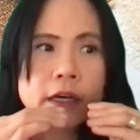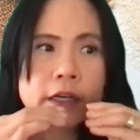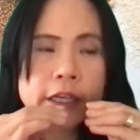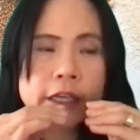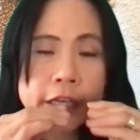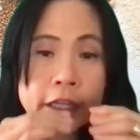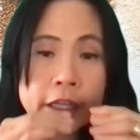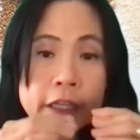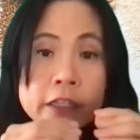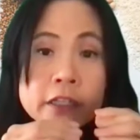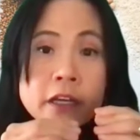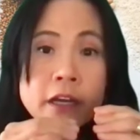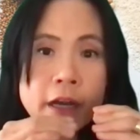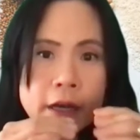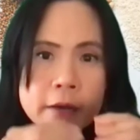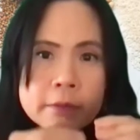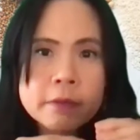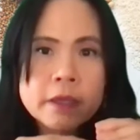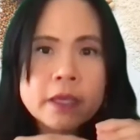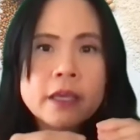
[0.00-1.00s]

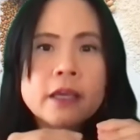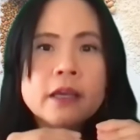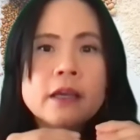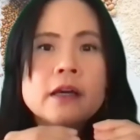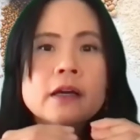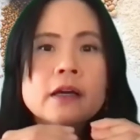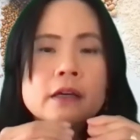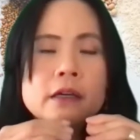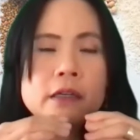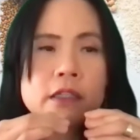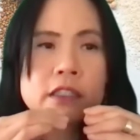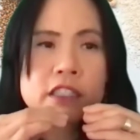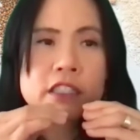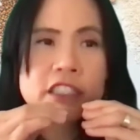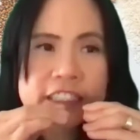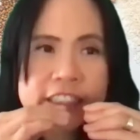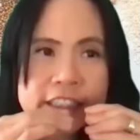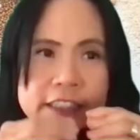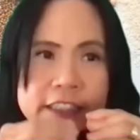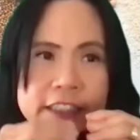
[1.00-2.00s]
incoming
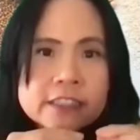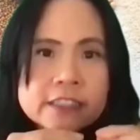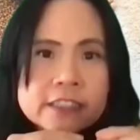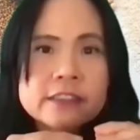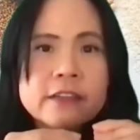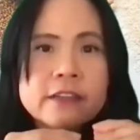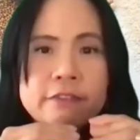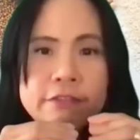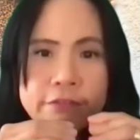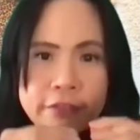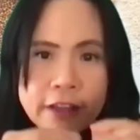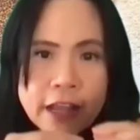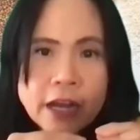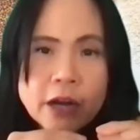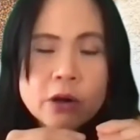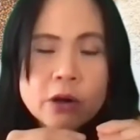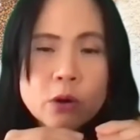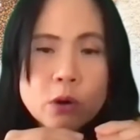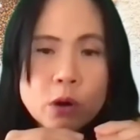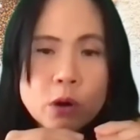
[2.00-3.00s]
consistent
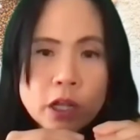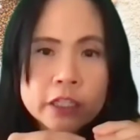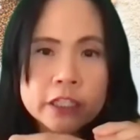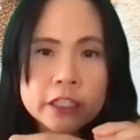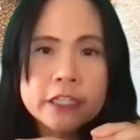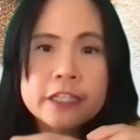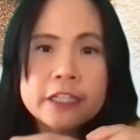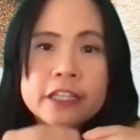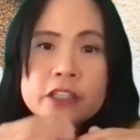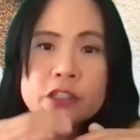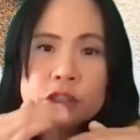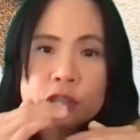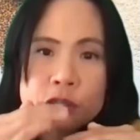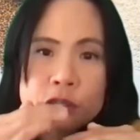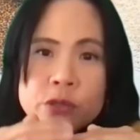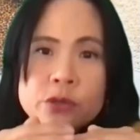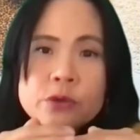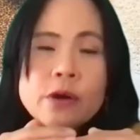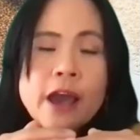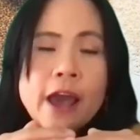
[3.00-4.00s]
flour quality that
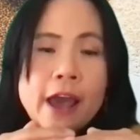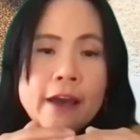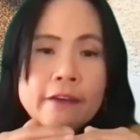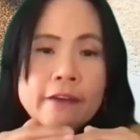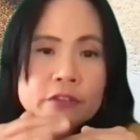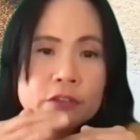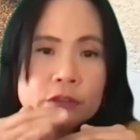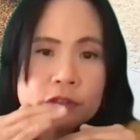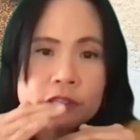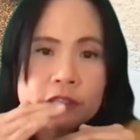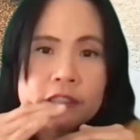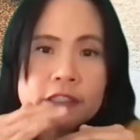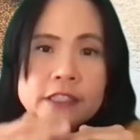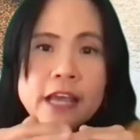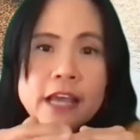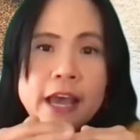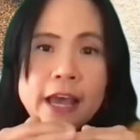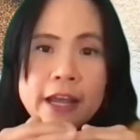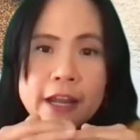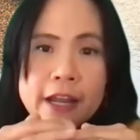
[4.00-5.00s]
you have to
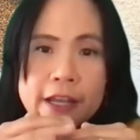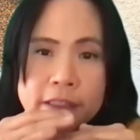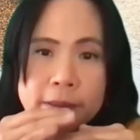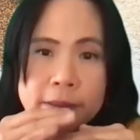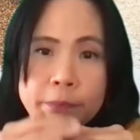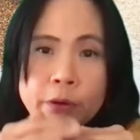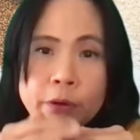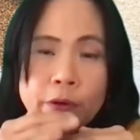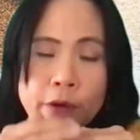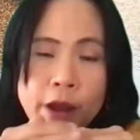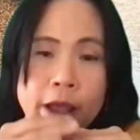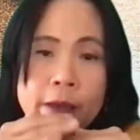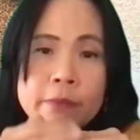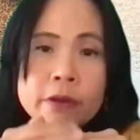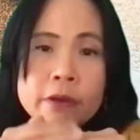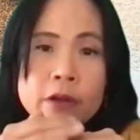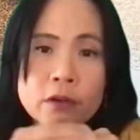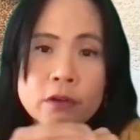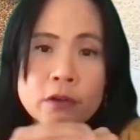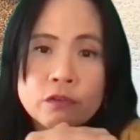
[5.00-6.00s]
set as a
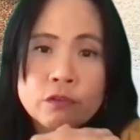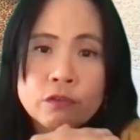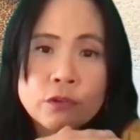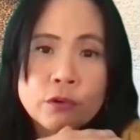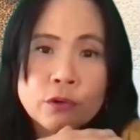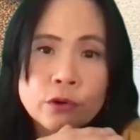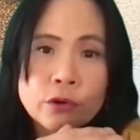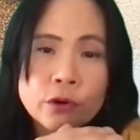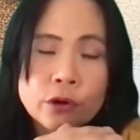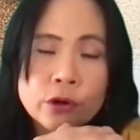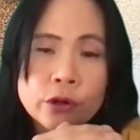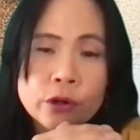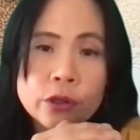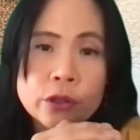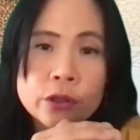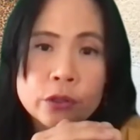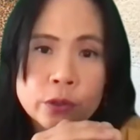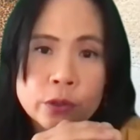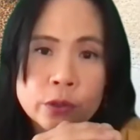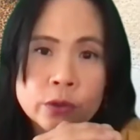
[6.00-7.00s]
parameter for
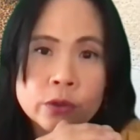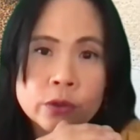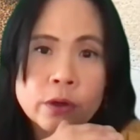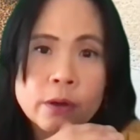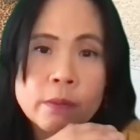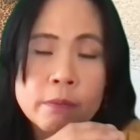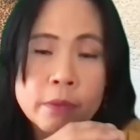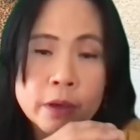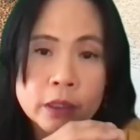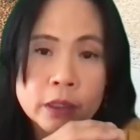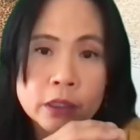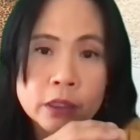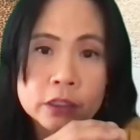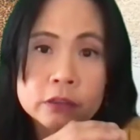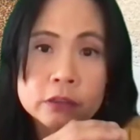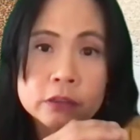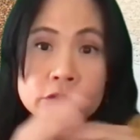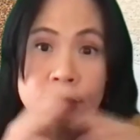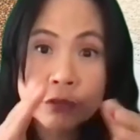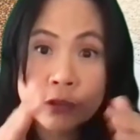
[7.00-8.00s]
your
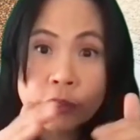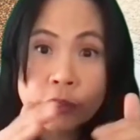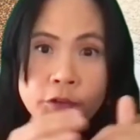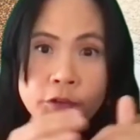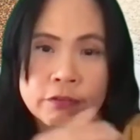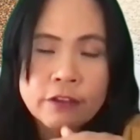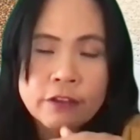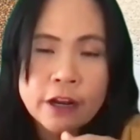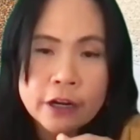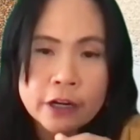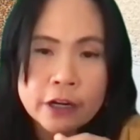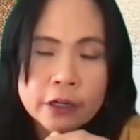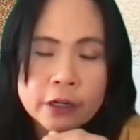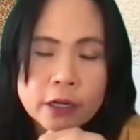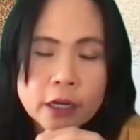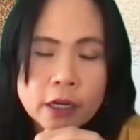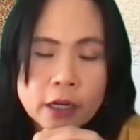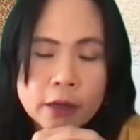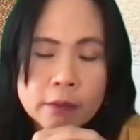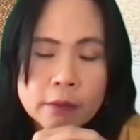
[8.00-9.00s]
miller, for your
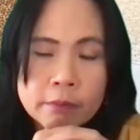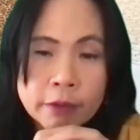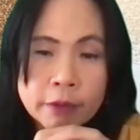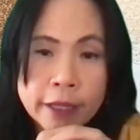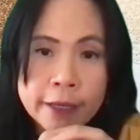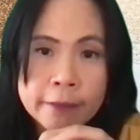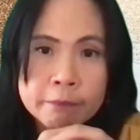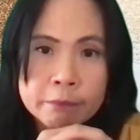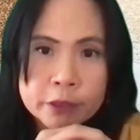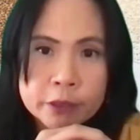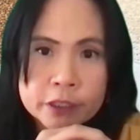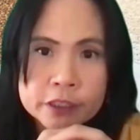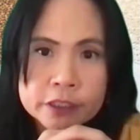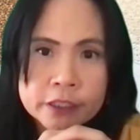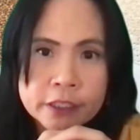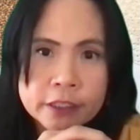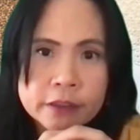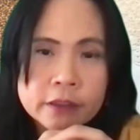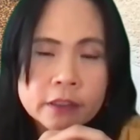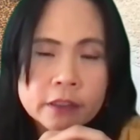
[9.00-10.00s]
flour blend
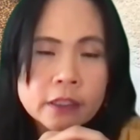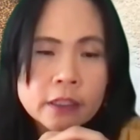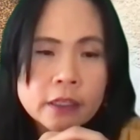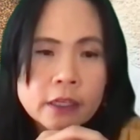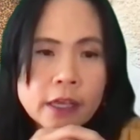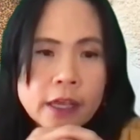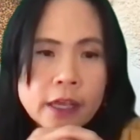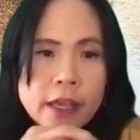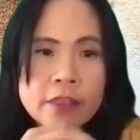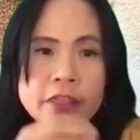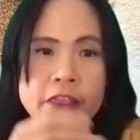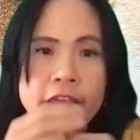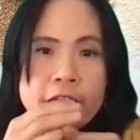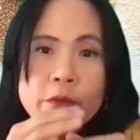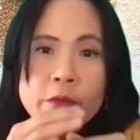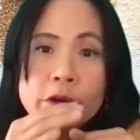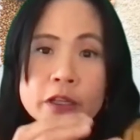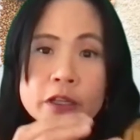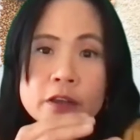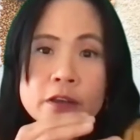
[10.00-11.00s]
person. And
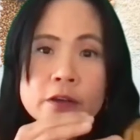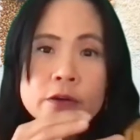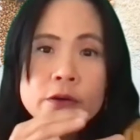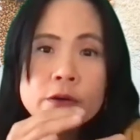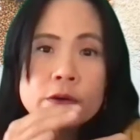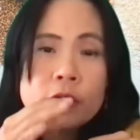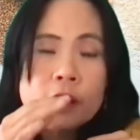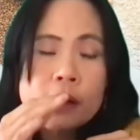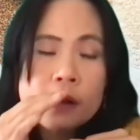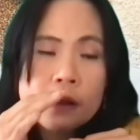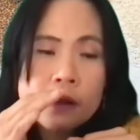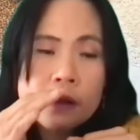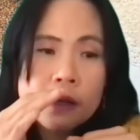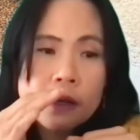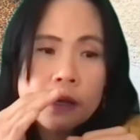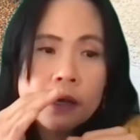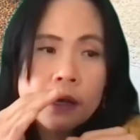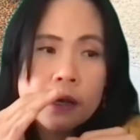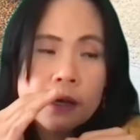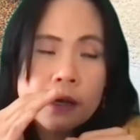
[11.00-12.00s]
then when you
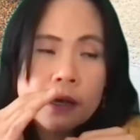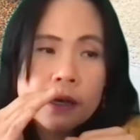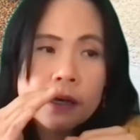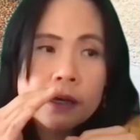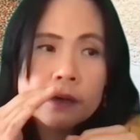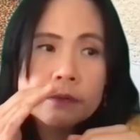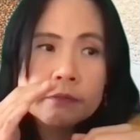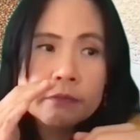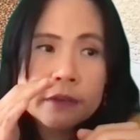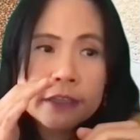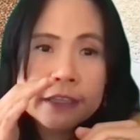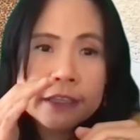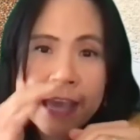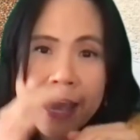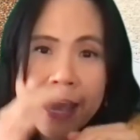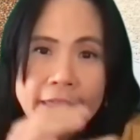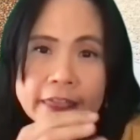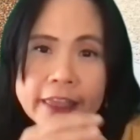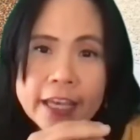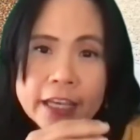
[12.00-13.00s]

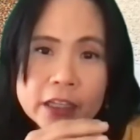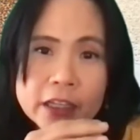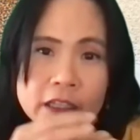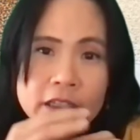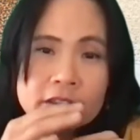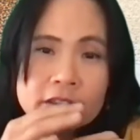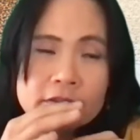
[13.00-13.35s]
get that